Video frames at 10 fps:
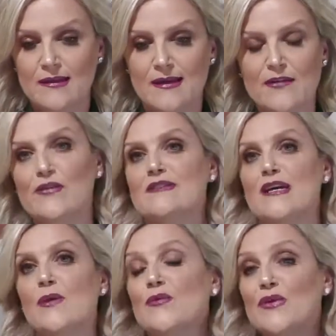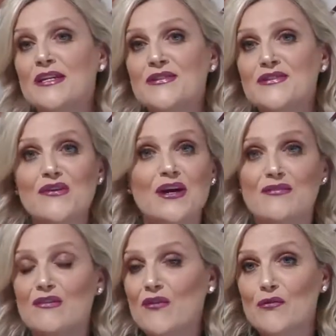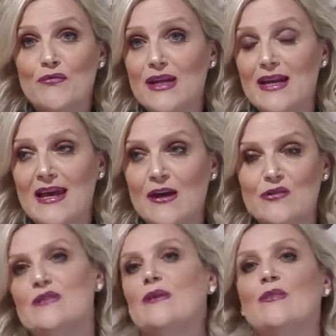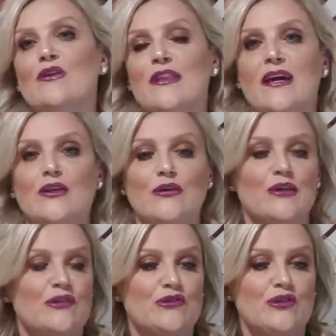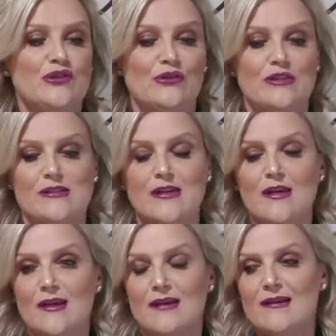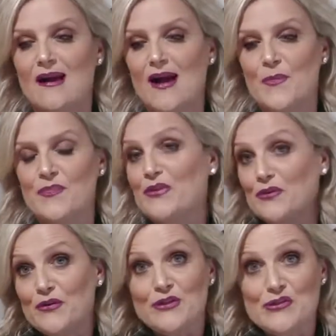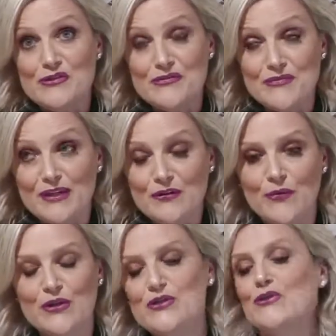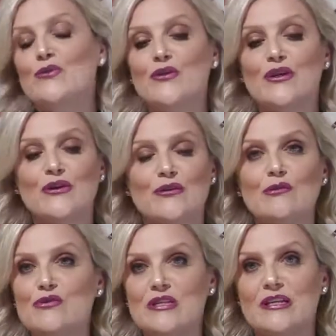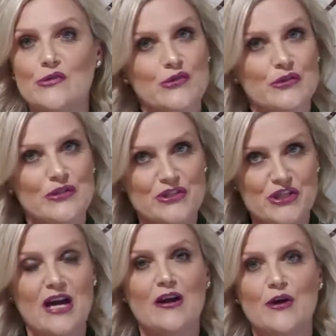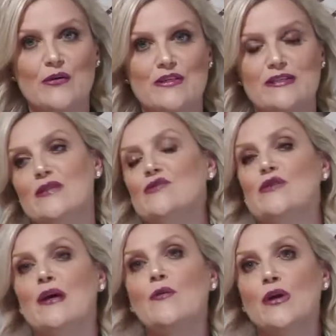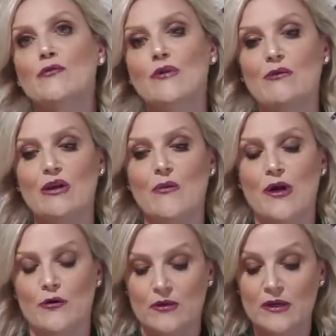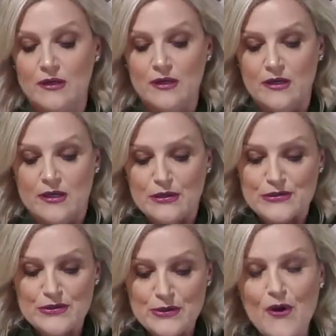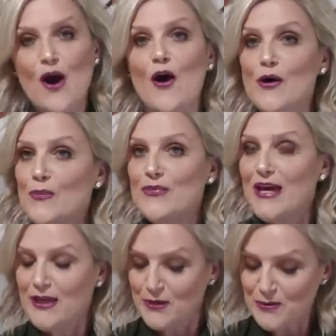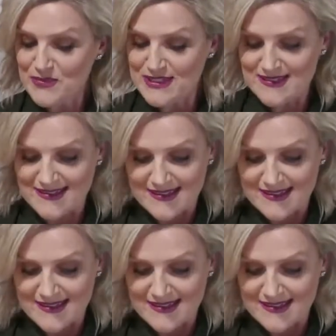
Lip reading: For example, inside, if you've got a red lounge or something like that, you could introduce red if you wanted to, or you could look to introduce charcoals, etc. They work really, really well. So I hope that helps.